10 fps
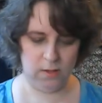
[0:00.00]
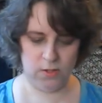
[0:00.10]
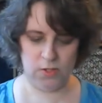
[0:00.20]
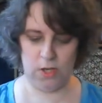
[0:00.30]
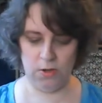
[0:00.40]

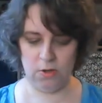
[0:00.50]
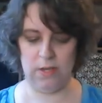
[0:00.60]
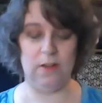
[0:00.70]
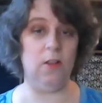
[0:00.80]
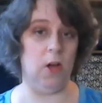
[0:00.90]
Dunder
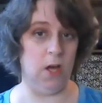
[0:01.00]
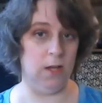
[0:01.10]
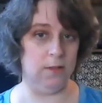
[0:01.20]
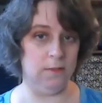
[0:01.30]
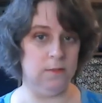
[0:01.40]
Knit
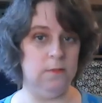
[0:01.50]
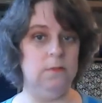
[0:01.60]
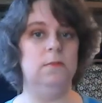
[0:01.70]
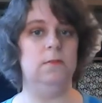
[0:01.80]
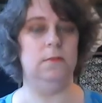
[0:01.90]
Along
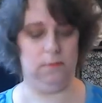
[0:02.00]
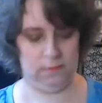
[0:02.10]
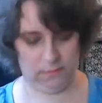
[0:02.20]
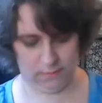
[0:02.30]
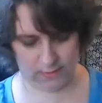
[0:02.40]

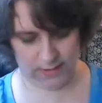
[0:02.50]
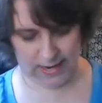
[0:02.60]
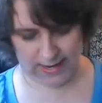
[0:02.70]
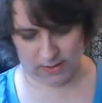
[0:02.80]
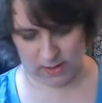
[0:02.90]

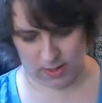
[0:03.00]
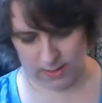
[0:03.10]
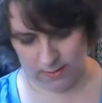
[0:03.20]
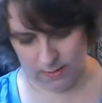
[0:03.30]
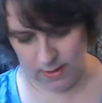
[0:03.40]
cast on.